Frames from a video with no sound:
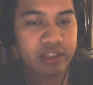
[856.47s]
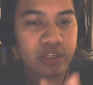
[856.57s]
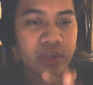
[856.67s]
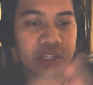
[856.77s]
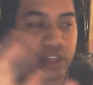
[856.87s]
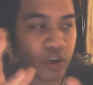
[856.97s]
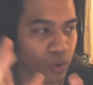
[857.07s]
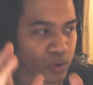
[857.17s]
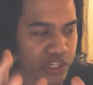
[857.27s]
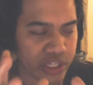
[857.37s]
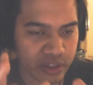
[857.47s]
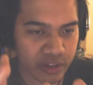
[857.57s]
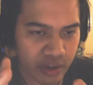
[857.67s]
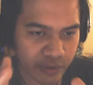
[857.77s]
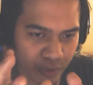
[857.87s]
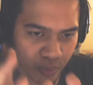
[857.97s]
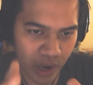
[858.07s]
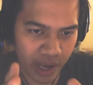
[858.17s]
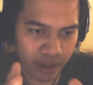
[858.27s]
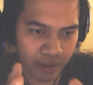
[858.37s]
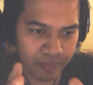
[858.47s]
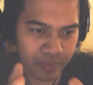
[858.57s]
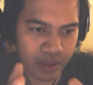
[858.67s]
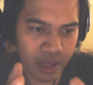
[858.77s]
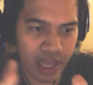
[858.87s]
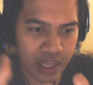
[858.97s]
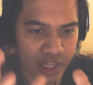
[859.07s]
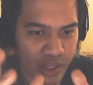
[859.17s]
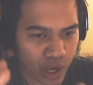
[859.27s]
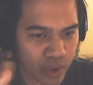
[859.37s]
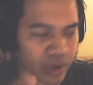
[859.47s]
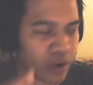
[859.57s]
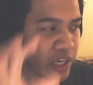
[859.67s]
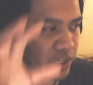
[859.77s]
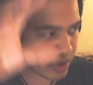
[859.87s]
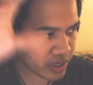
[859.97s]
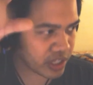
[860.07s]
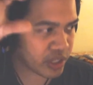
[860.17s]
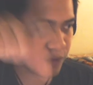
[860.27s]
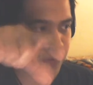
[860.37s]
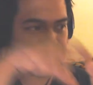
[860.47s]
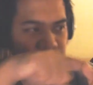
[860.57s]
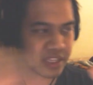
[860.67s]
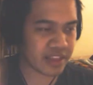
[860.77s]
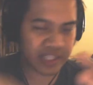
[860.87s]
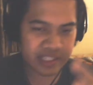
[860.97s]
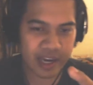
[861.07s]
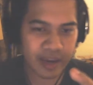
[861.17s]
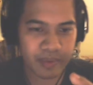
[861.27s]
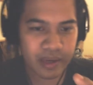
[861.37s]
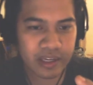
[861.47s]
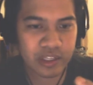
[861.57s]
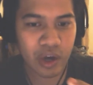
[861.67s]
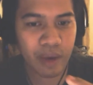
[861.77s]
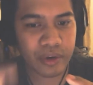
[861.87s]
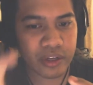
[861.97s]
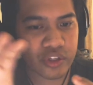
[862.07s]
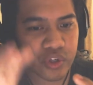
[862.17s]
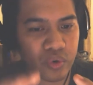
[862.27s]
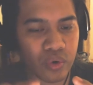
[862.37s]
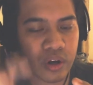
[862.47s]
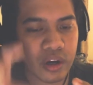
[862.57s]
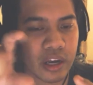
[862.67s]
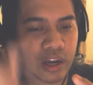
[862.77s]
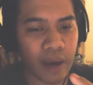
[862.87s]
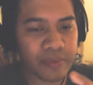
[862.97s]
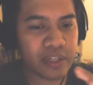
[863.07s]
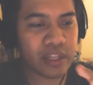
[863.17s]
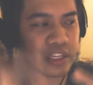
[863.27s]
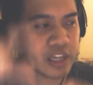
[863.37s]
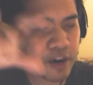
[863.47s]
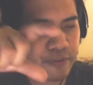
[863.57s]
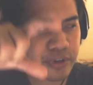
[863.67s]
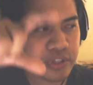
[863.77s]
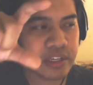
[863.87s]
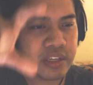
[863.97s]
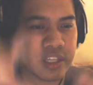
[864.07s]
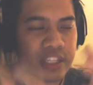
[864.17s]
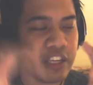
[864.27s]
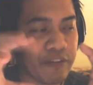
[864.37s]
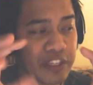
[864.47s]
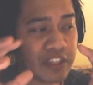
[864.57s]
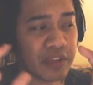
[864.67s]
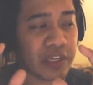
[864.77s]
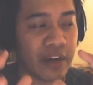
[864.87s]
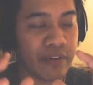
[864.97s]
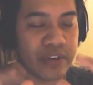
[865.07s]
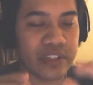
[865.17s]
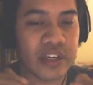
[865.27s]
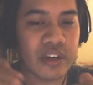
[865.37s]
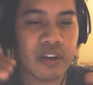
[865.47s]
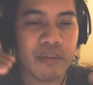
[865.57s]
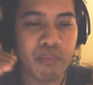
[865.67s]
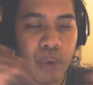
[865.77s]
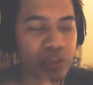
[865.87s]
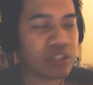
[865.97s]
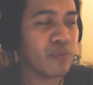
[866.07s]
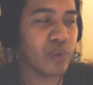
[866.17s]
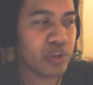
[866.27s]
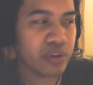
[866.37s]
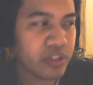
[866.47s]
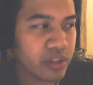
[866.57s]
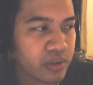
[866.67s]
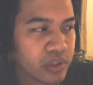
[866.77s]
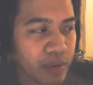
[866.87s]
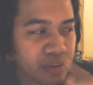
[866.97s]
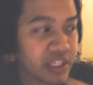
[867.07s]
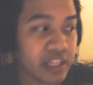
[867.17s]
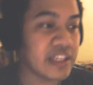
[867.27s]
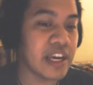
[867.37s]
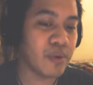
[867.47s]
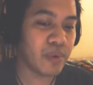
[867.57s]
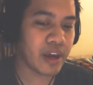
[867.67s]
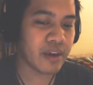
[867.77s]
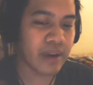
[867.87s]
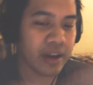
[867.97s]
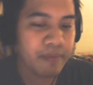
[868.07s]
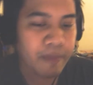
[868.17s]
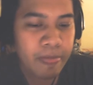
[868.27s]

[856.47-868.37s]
So he's going to hold shield for a while and then know, okay, you're going to go for this at this time. So I'm going to do an option that defensively covers most of what you can do. So I'm just going to get away, right?